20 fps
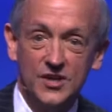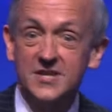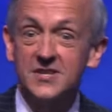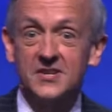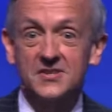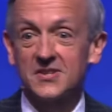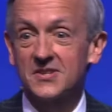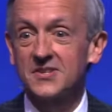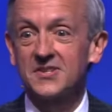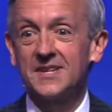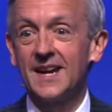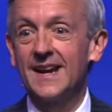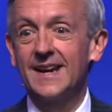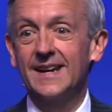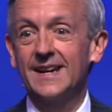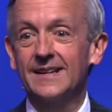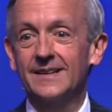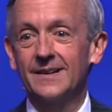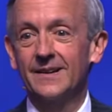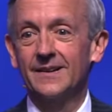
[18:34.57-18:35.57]
Jesus is
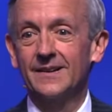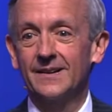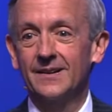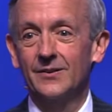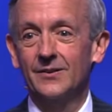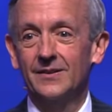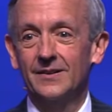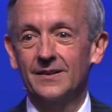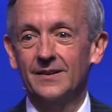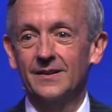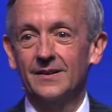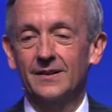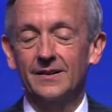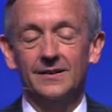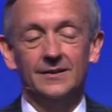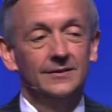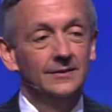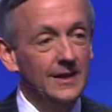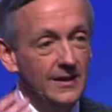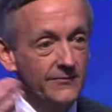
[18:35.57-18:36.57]
saying,
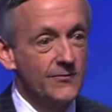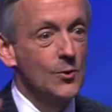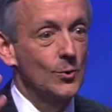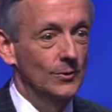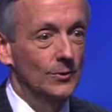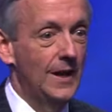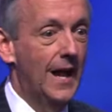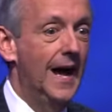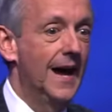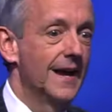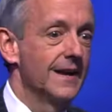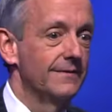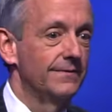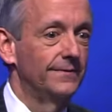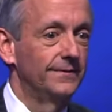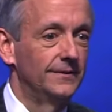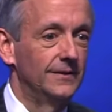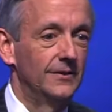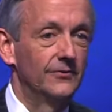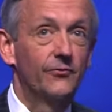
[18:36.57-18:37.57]
live your
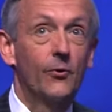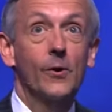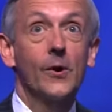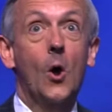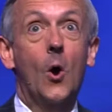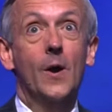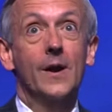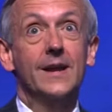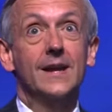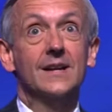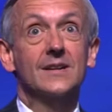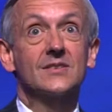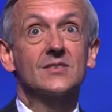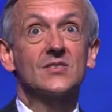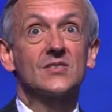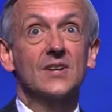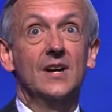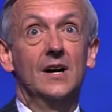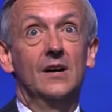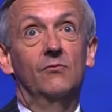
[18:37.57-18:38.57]
life for an
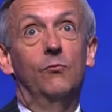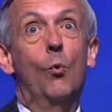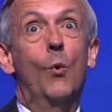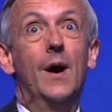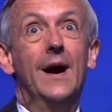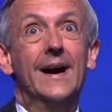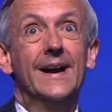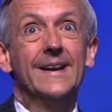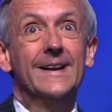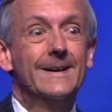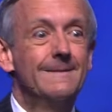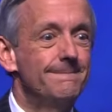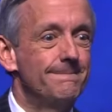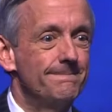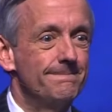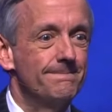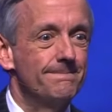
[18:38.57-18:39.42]
audience of one.